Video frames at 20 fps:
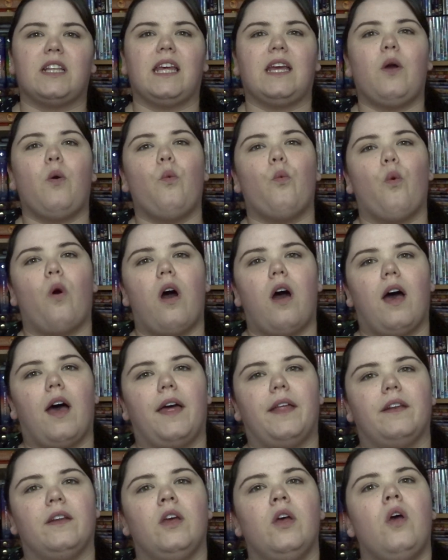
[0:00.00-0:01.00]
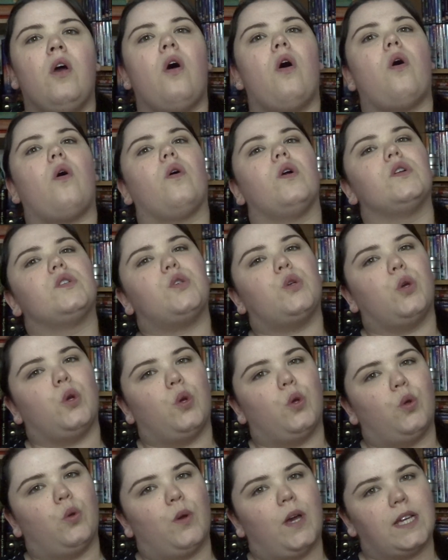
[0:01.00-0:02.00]
like a 1 or
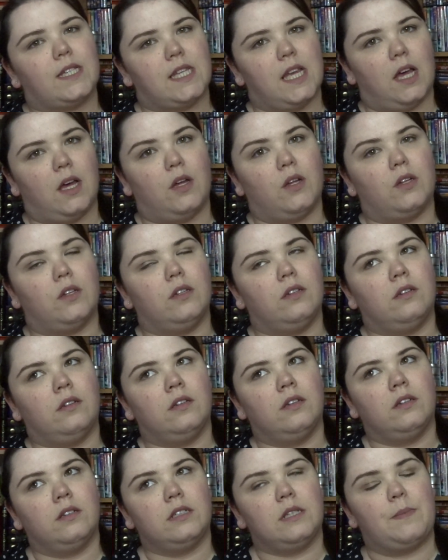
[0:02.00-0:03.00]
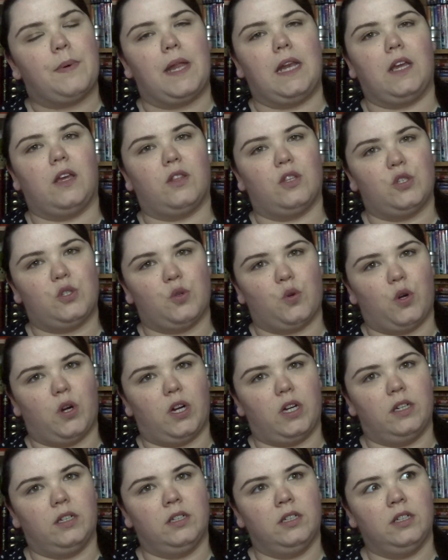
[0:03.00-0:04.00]
2XL, depending on the
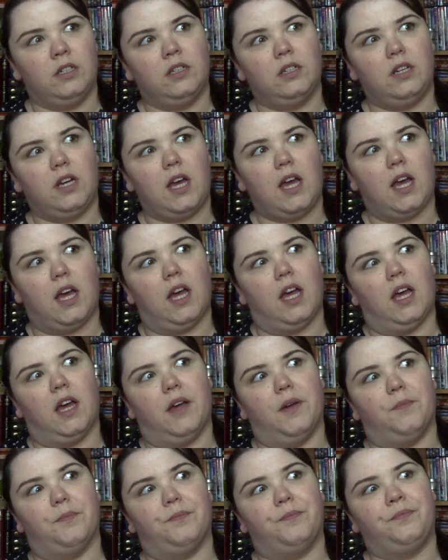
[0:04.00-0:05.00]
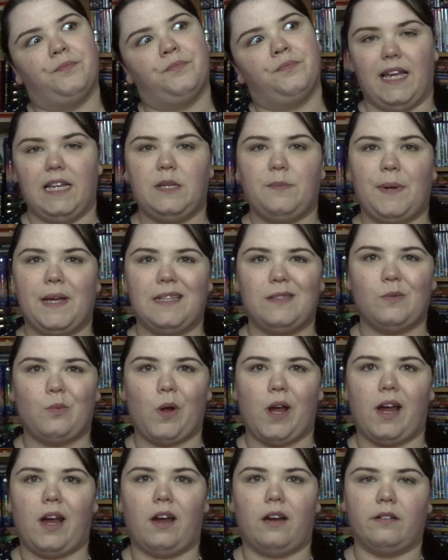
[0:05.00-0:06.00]
store. It depends
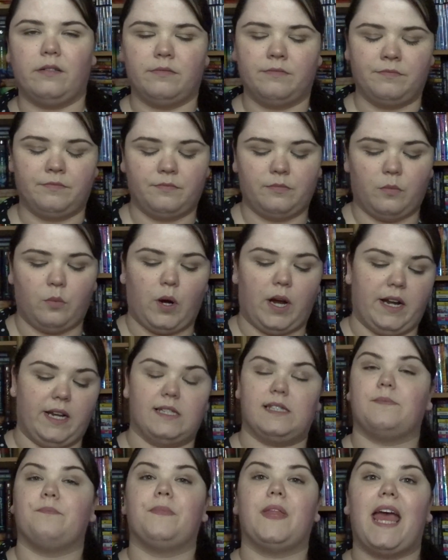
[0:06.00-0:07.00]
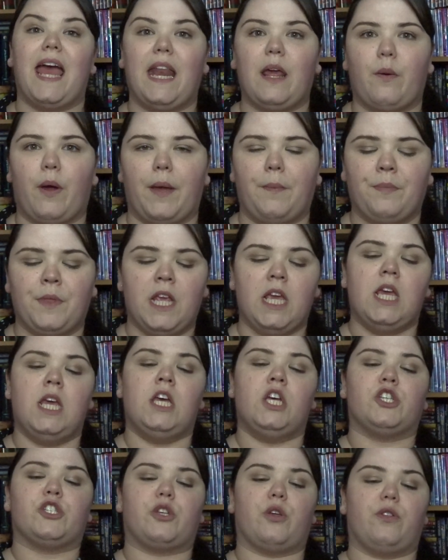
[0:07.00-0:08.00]
where it is. Anyway,
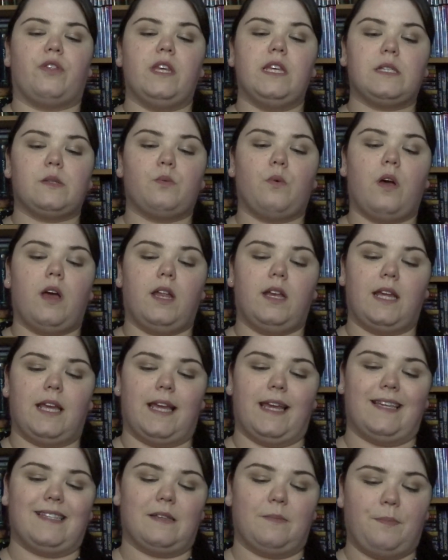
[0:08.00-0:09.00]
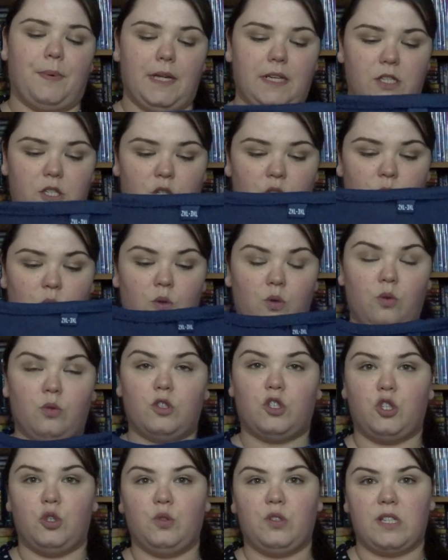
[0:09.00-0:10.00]
so this one is a bit
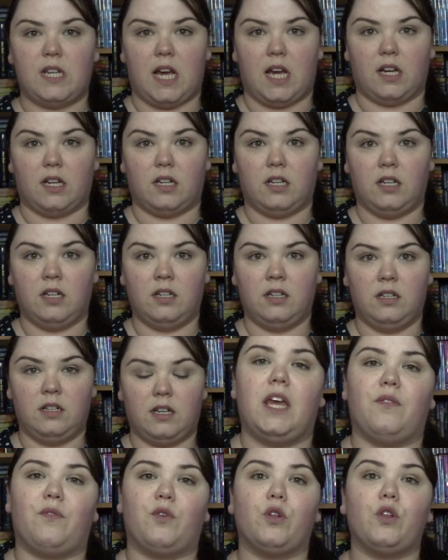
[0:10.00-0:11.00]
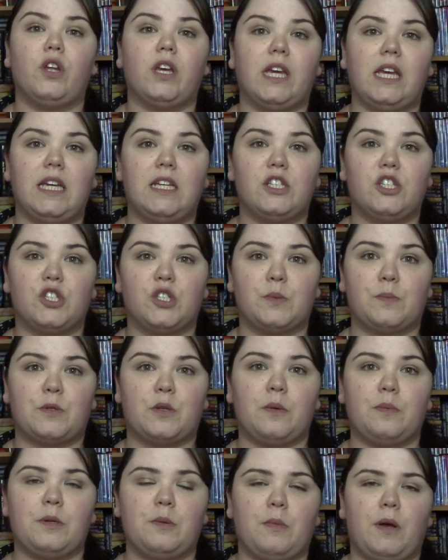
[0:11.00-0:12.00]
too snug. If you're looking into
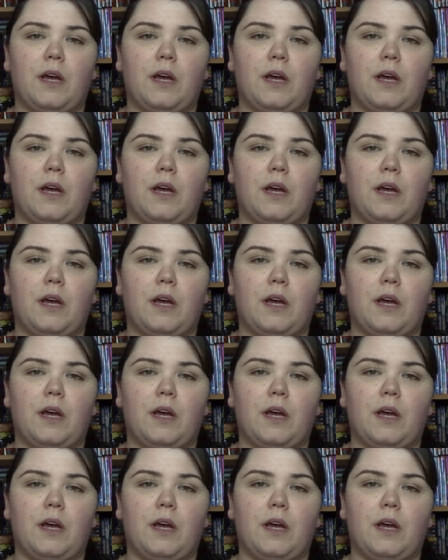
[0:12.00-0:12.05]
subscription